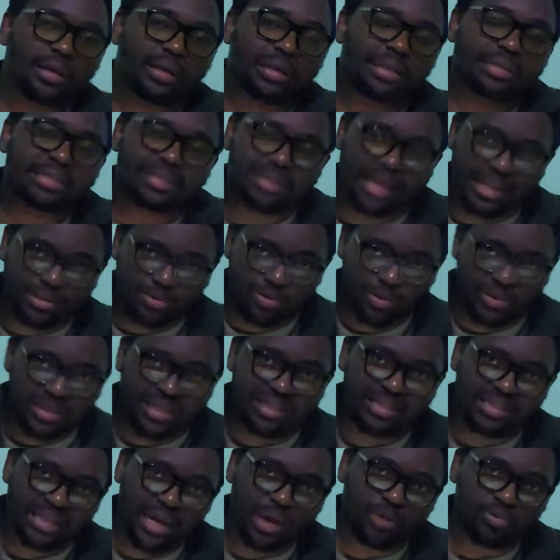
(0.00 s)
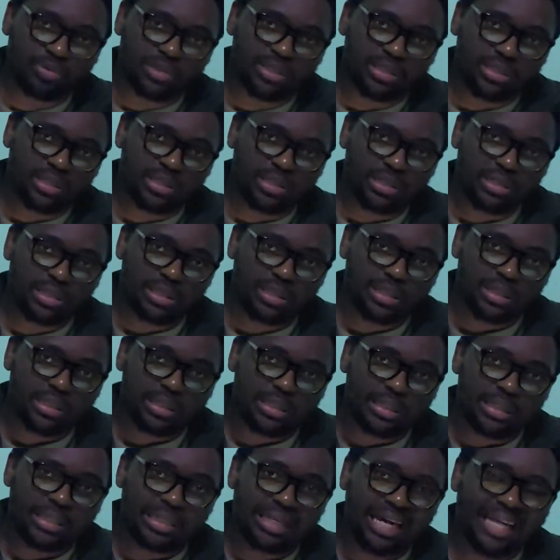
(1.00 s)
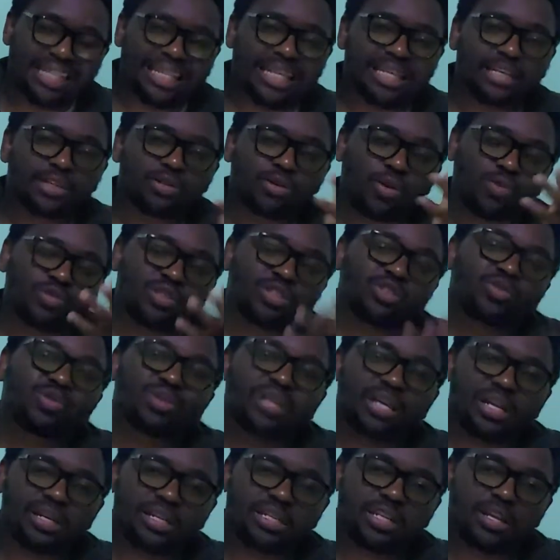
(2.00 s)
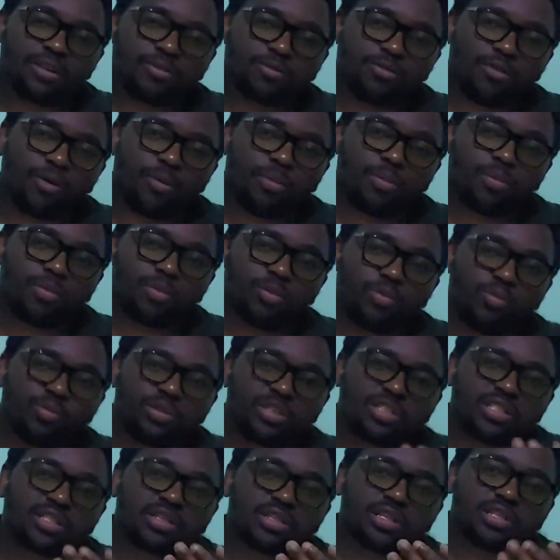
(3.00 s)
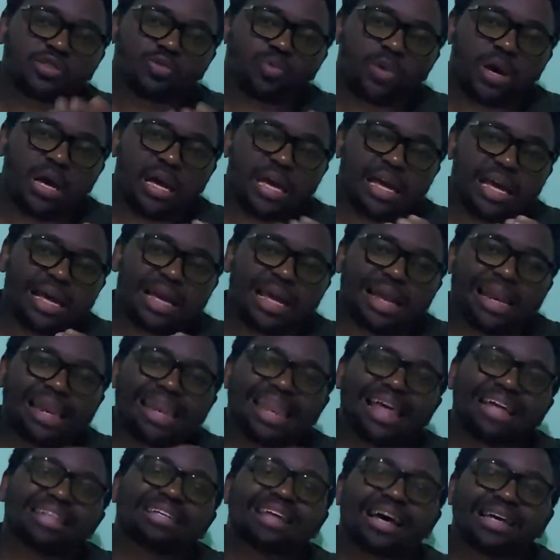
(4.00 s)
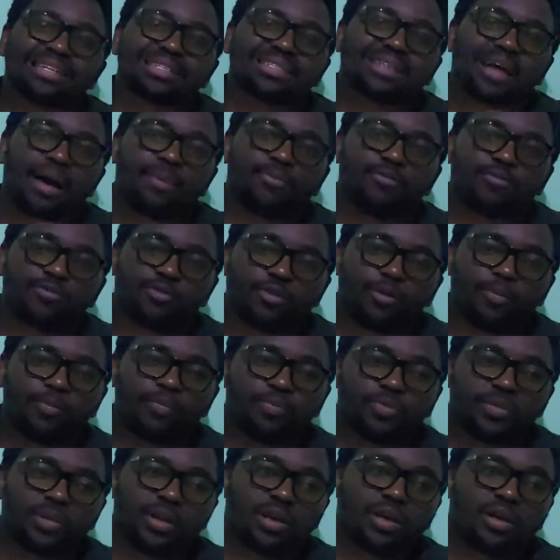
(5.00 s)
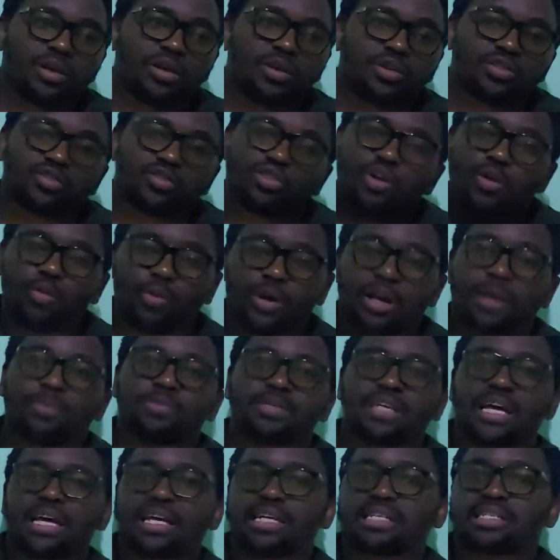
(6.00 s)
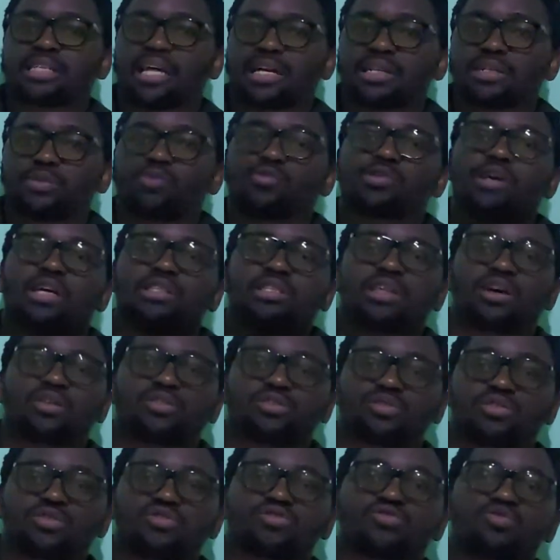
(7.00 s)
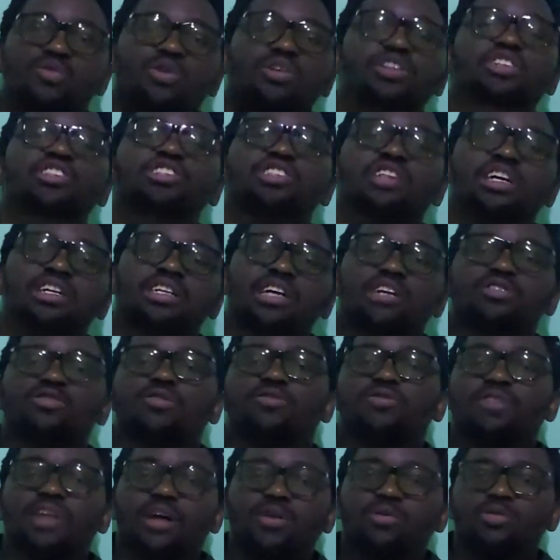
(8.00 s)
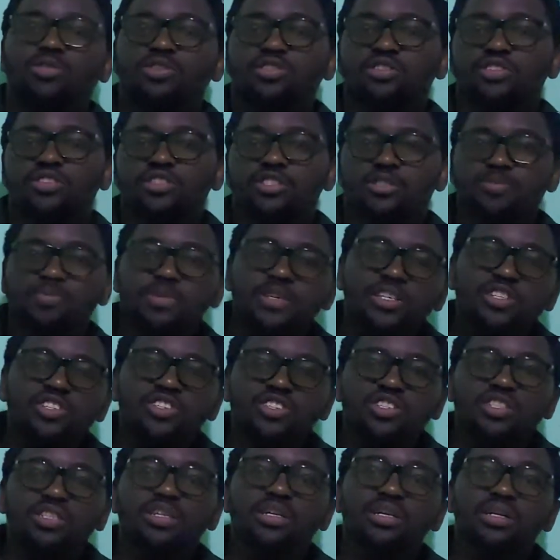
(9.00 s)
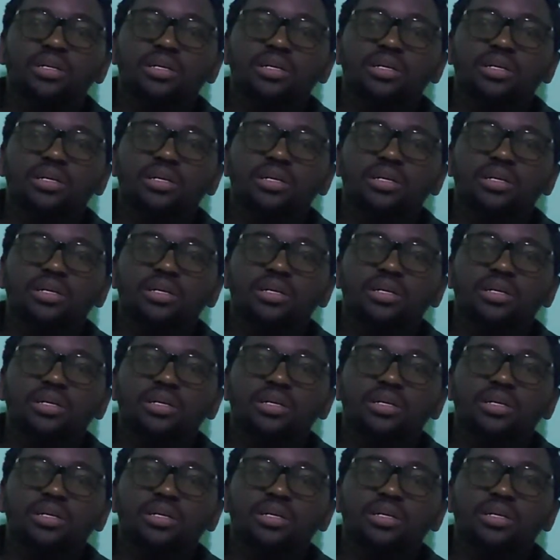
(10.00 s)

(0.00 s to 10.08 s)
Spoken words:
it starts with the sound, and then it goes into the written form, which is where letters come from. So what I'm saying is that we are the true originators of language, speech,